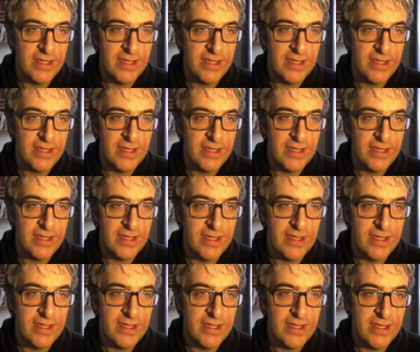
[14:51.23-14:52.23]
basis
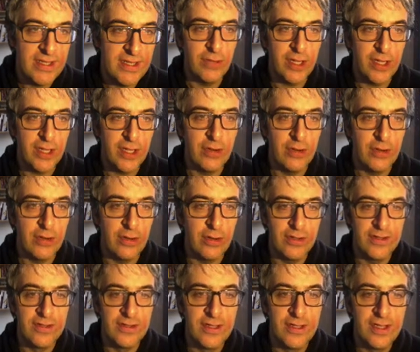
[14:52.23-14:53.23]
of
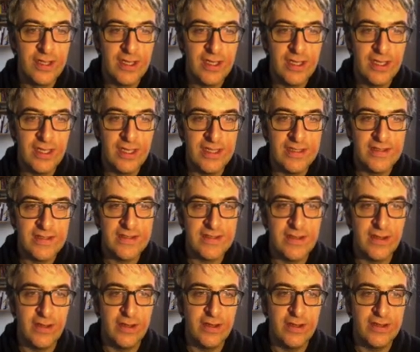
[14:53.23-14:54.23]
record is
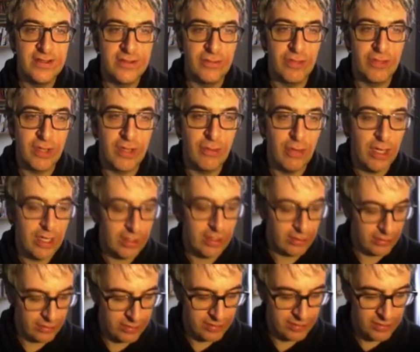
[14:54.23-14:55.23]

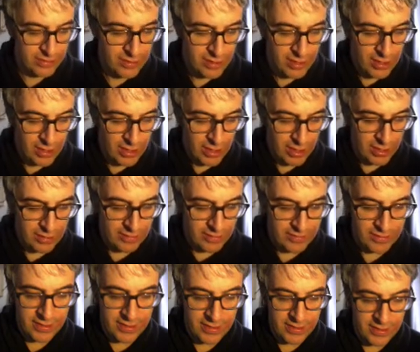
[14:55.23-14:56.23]
required.
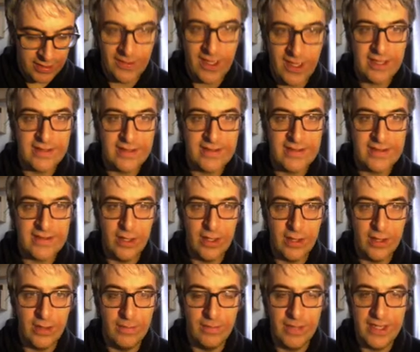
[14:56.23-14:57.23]
And in fact,
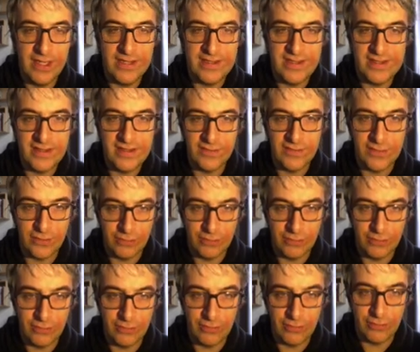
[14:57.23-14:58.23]
basis of the
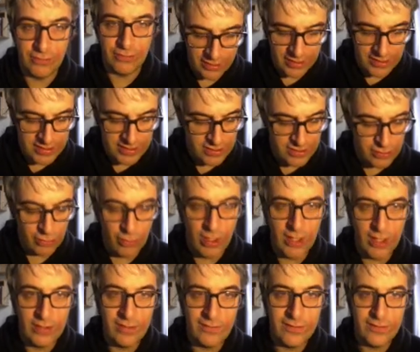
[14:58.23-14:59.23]
record is
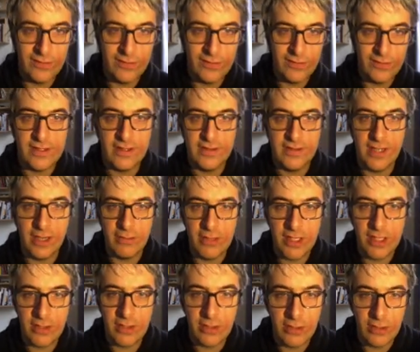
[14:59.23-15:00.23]
one of those
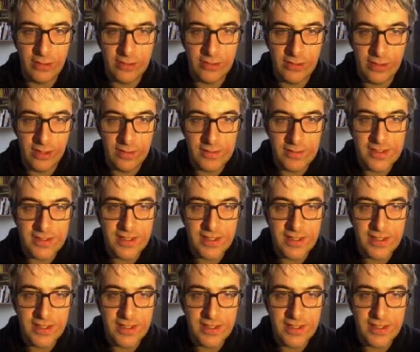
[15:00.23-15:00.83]
Darwin Core terms